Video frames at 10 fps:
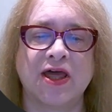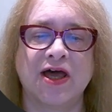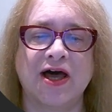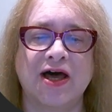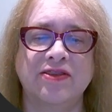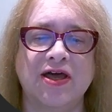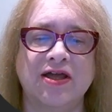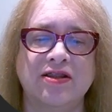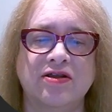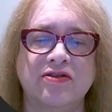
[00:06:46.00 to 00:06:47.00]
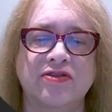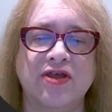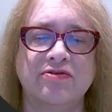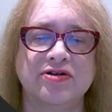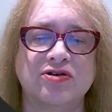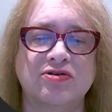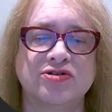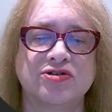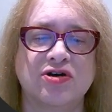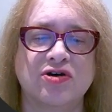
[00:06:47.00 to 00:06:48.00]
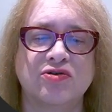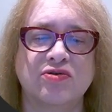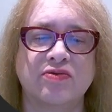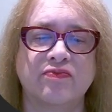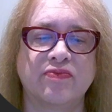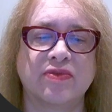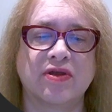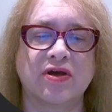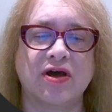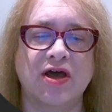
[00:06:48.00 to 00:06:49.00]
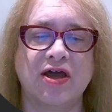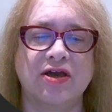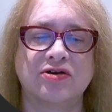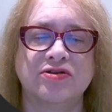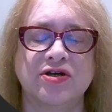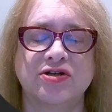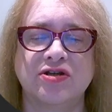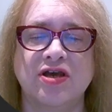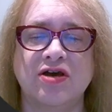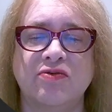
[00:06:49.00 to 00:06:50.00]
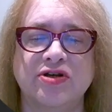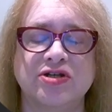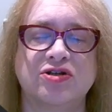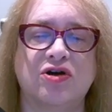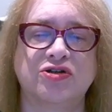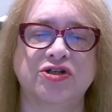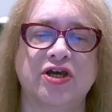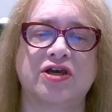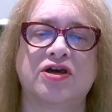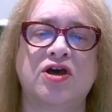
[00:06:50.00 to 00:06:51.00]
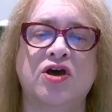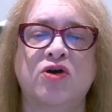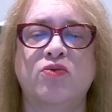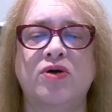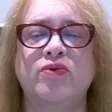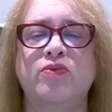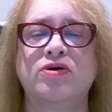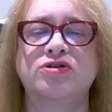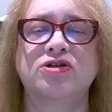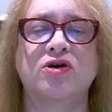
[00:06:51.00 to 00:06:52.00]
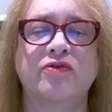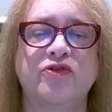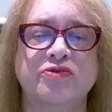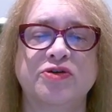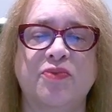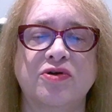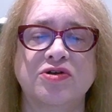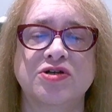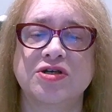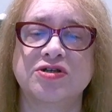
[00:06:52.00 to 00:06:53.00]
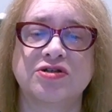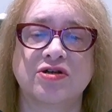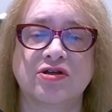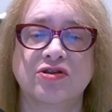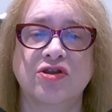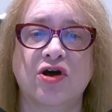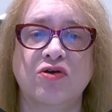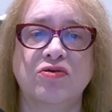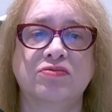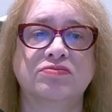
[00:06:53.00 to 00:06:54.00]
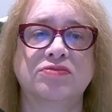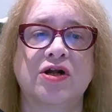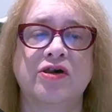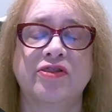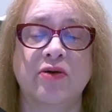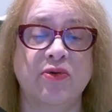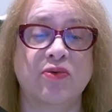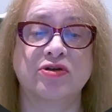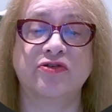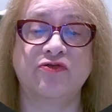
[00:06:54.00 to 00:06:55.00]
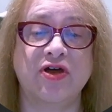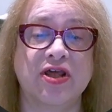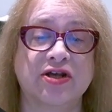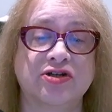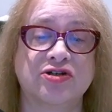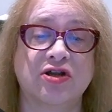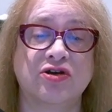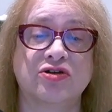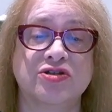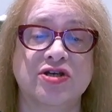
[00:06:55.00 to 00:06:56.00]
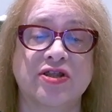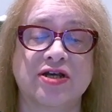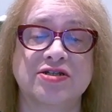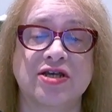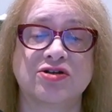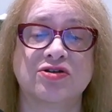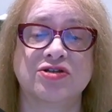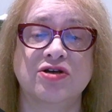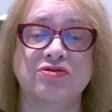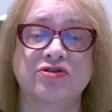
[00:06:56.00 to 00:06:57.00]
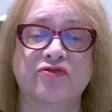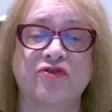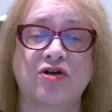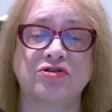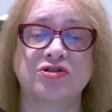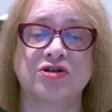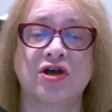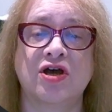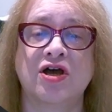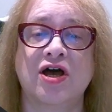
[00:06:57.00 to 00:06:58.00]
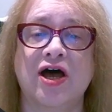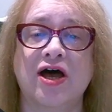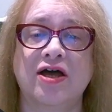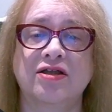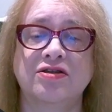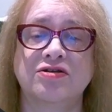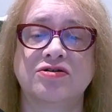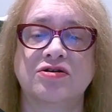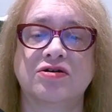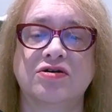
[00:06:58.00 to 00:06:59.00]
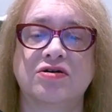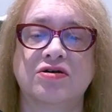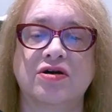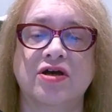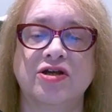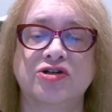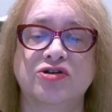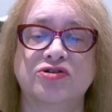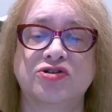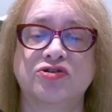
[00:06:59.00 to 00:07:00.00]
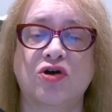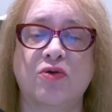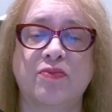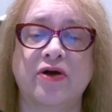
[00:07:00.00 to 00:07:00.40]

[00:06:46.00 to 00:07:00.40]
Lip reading: And then there is also a condition here, which is logic. Well, we want to know if the response is no, then we want to finish, and that sets continue to false, and it should stop.